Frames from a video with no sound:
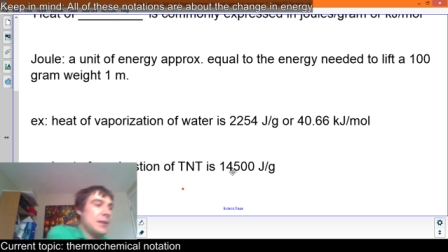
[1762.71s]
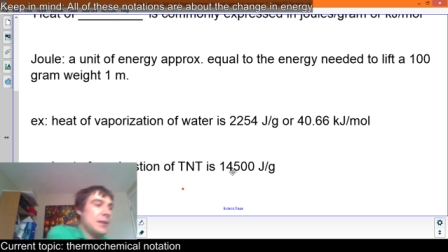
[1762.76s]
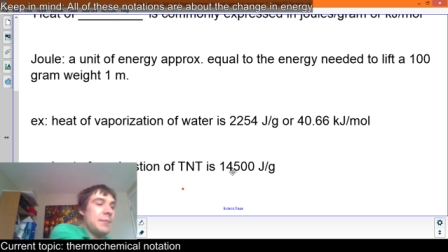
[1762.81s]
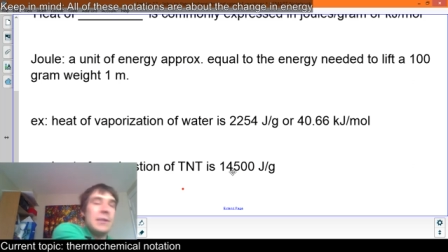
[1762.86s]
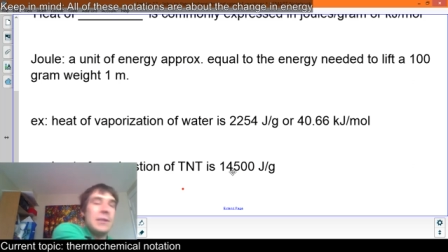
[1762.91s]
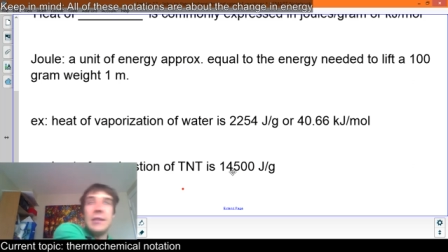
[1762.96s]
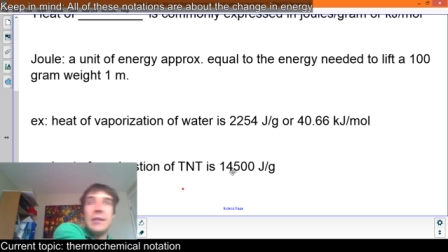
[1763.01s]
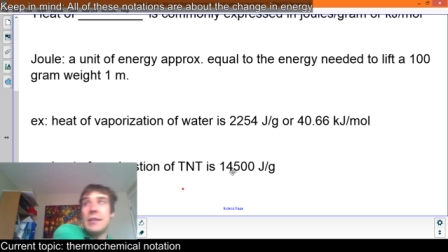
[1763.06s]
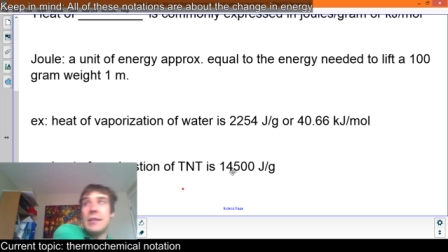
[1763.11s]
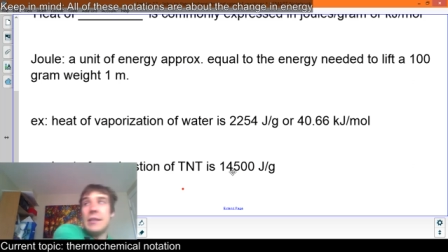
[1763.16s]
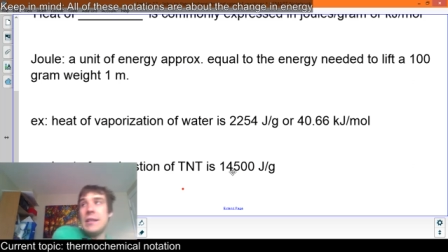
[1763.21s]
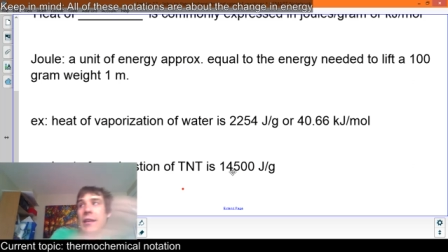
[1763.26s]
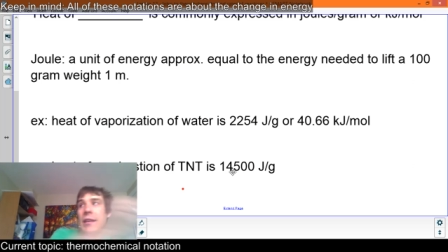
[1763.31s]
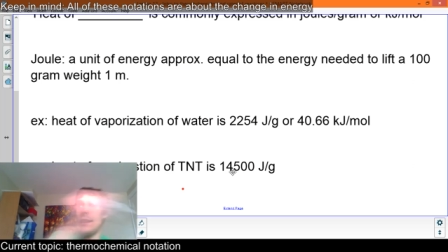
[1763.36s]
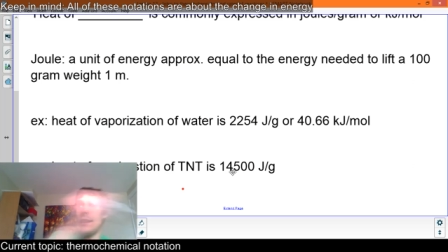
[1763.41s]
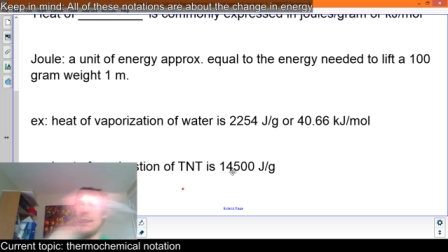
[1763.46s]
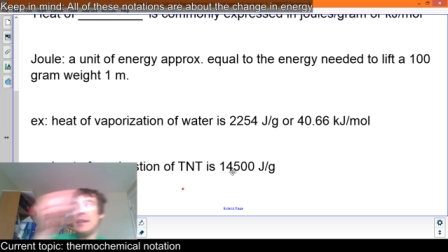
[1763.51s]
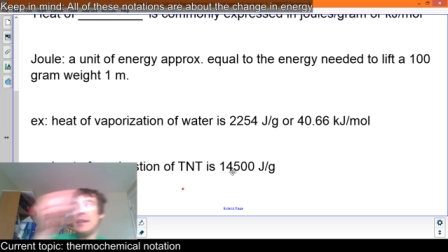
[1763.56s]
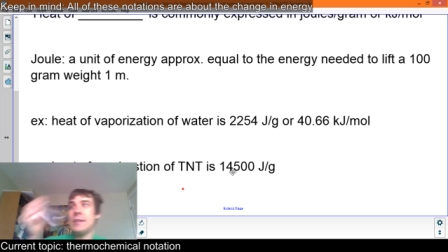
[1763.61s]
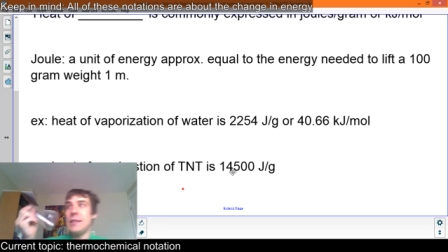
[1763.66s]
That means it could
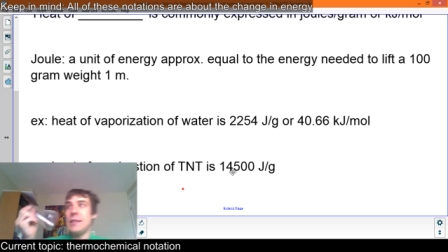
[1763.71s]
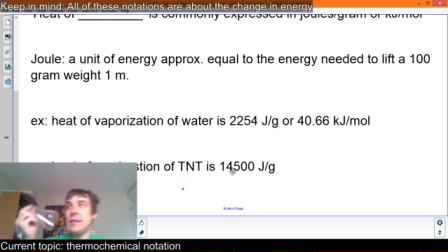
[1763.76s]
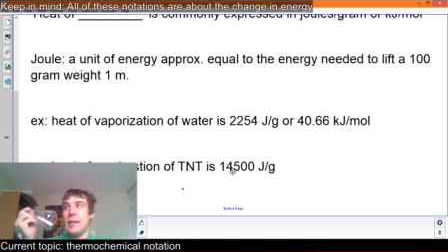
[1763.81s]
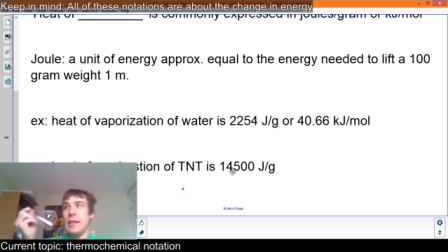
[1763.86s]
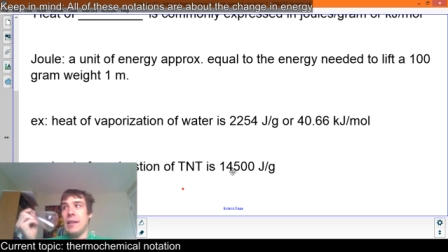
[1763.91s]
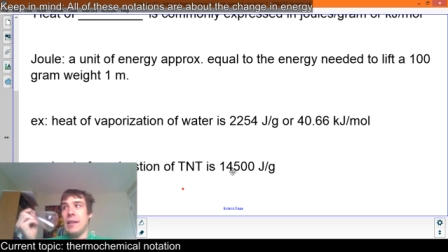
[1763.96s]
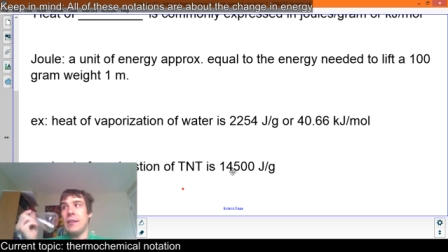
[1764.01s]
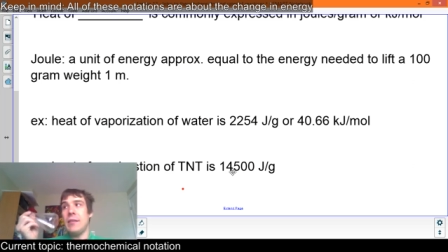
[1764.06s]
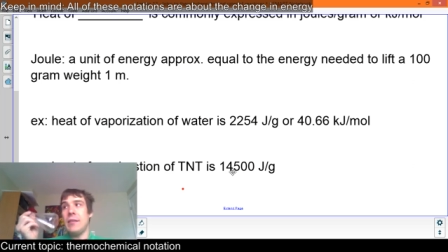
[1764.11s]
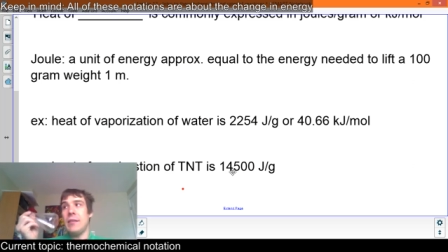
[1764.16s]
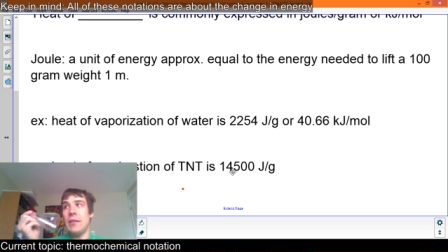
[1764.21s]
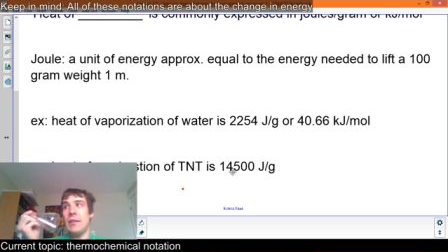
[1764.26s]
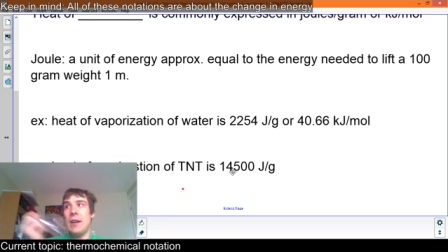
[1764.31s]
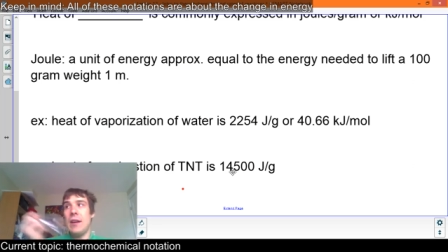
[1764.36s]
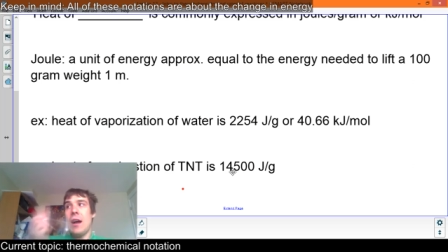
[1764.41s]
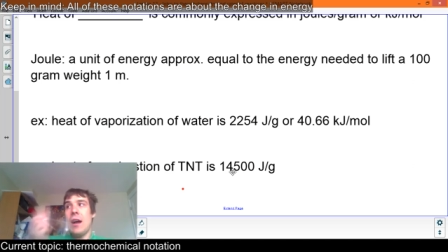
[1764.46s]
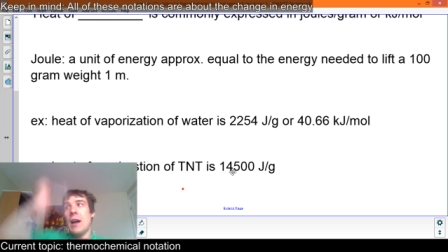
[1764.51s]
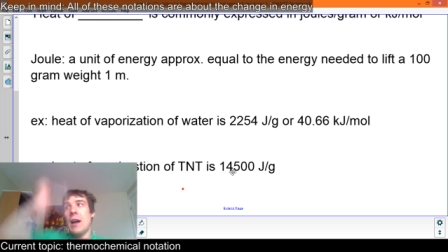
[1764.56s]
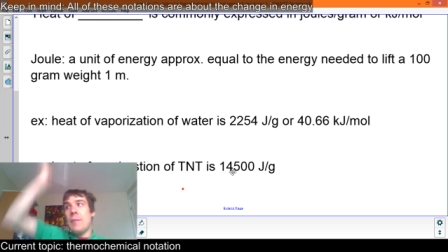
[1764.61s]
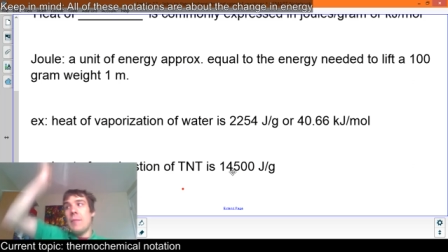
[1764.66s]
take this thing
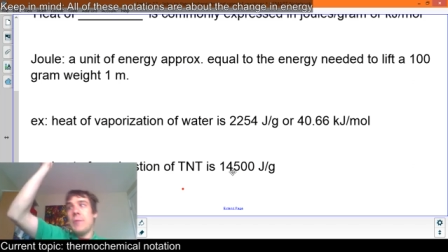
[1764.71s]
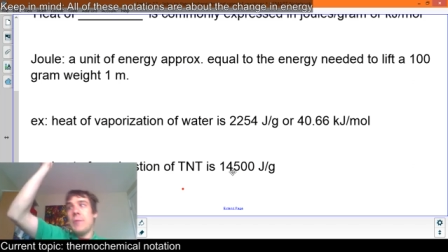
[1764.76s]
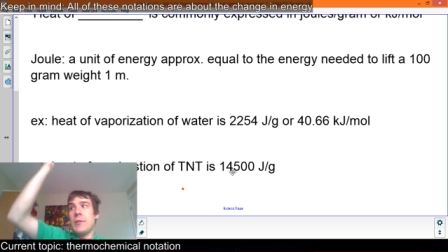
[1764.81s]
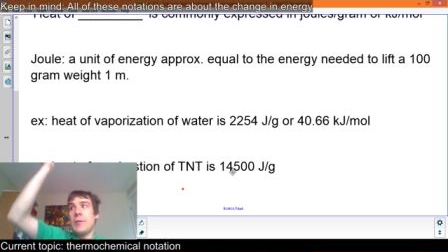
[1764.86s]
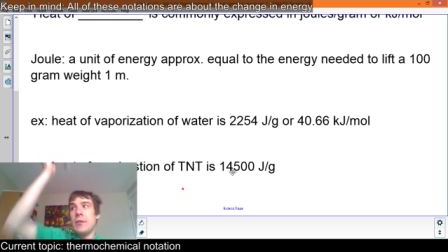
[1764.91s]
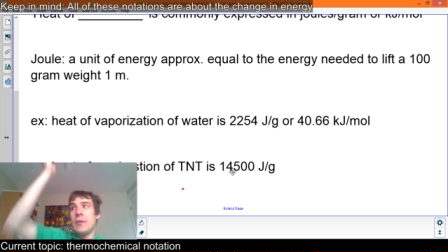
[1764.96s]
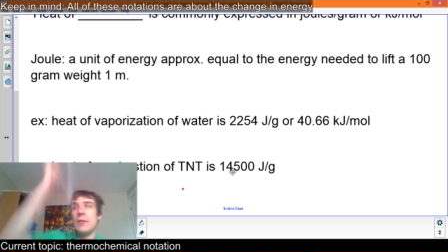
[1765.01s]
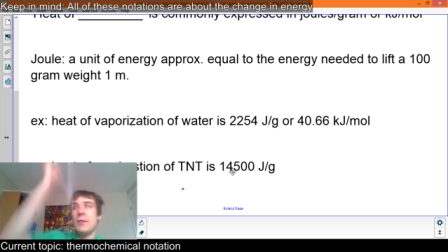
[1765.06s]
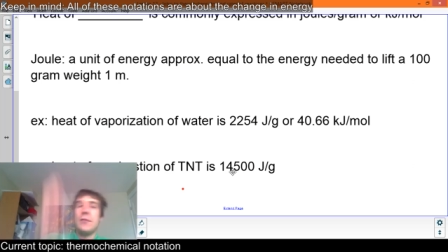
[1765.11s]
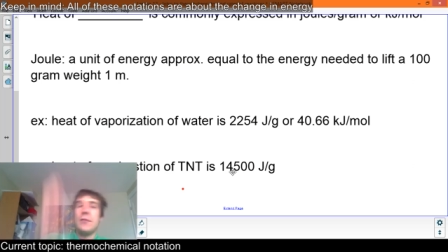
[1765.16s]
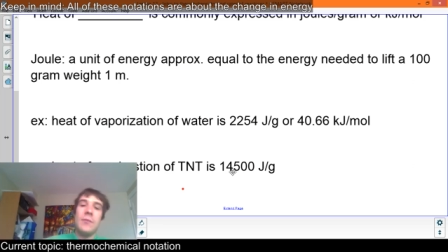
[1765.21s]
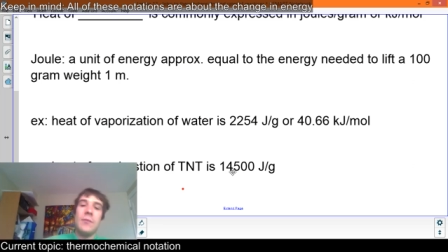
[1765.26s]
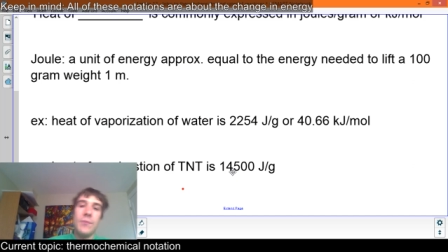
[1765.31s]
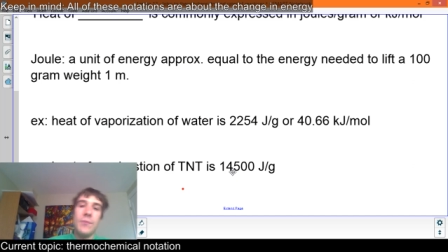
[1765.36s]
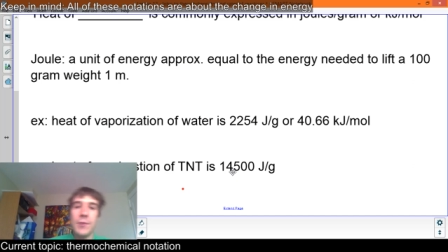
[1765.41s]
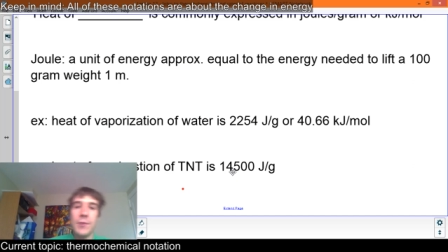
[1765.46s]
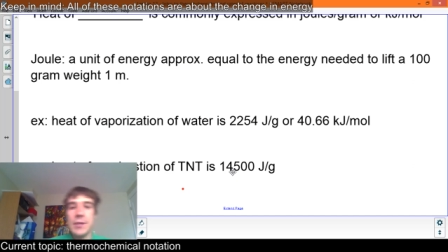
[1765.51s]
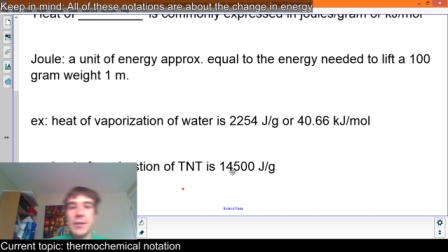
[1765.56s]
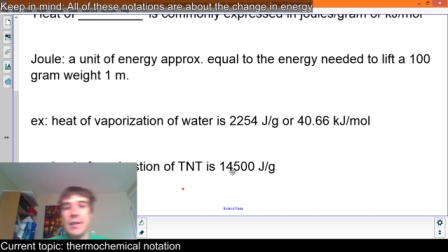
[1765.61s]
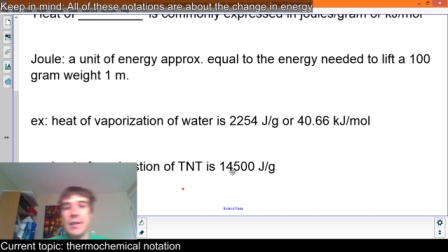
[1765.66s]
up
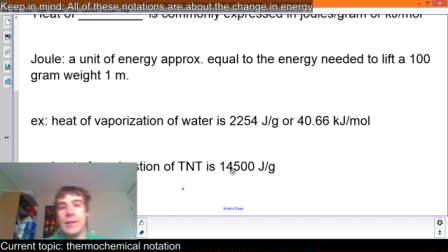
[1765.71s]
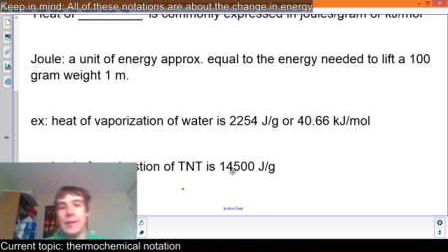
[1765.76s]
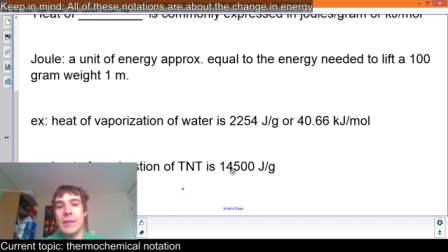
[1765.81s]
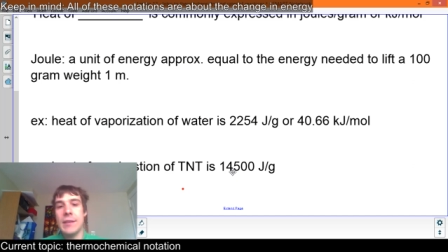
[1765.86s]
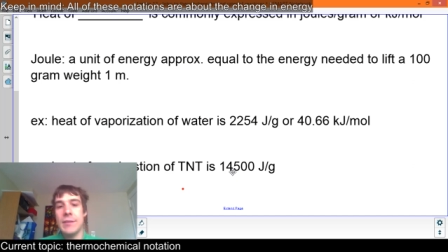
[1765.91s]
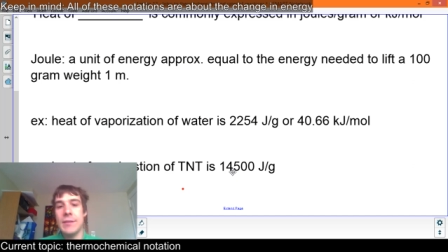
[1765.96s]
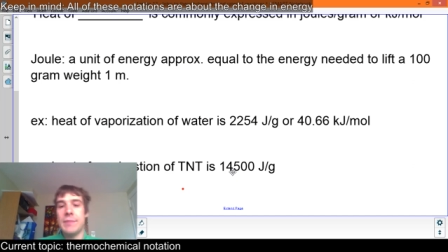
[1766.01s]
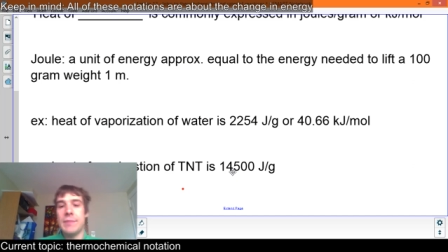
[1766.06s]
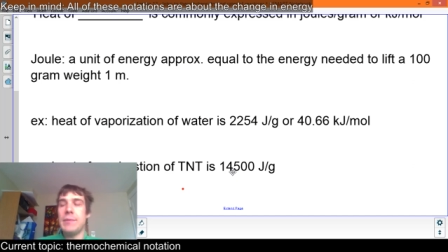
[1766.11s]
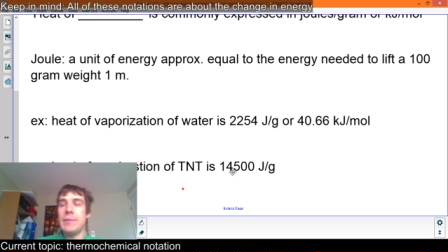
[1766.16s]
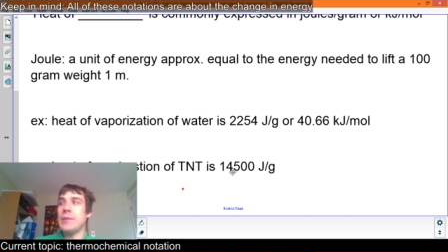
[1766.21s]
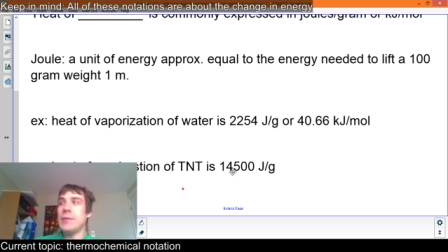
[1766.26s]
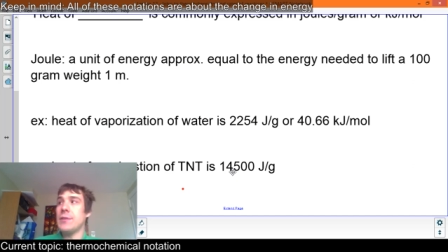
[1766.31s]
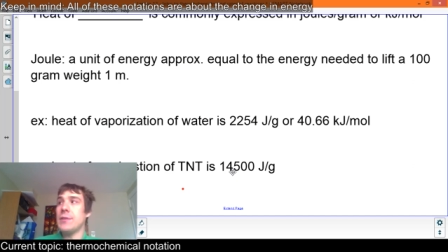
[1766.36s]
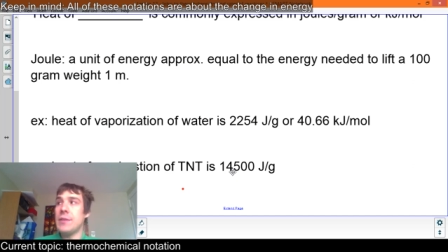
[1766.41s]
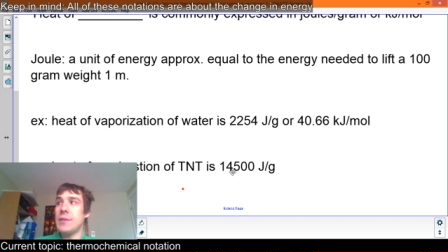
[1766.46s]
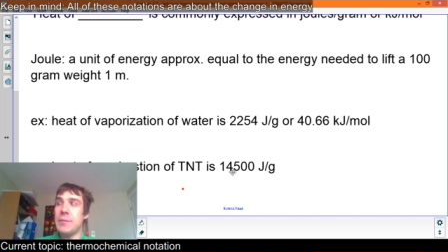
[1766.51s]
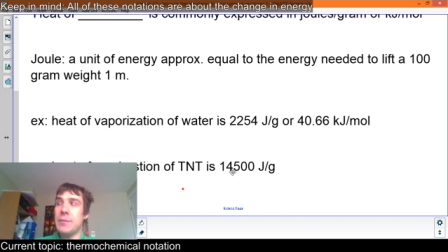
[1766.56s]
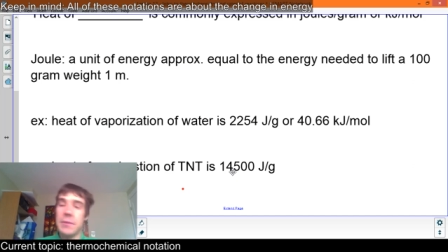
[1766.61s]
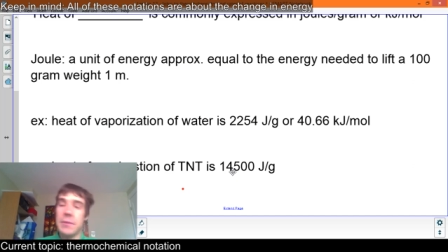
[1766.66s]
14,000
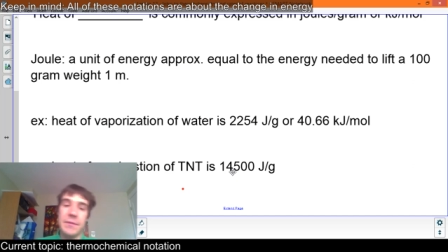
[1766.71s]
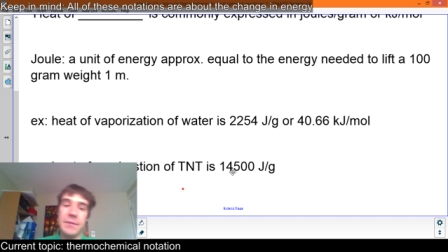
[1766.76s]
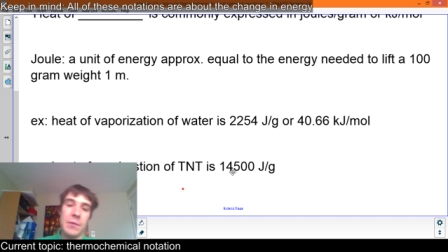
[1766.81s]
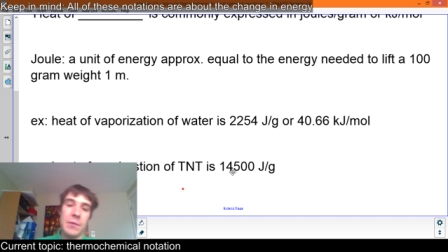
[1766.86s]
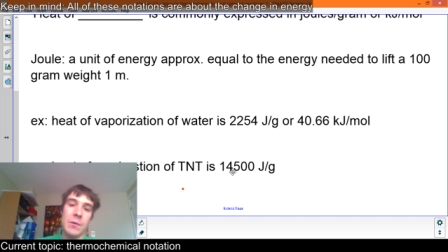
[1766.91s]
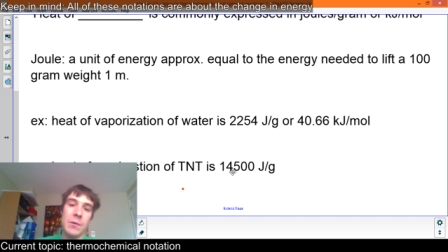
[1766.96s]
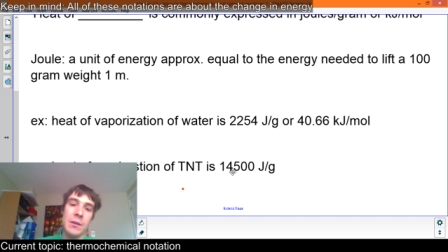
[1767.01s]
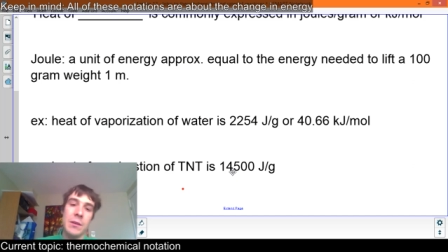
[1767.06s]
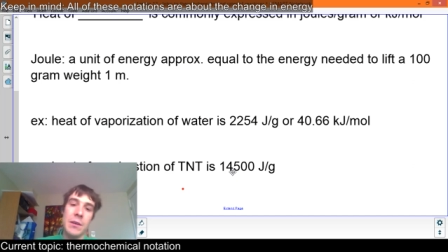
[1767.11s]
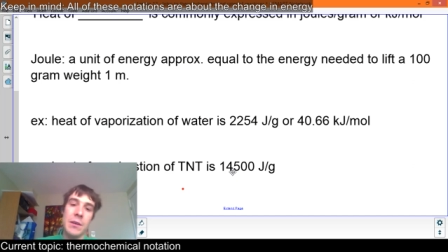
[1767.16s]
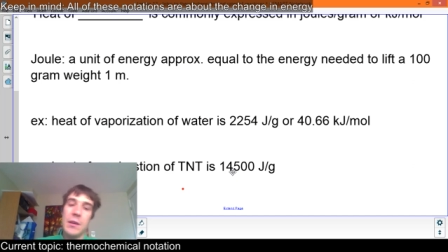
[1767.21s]
meters in a perfect world.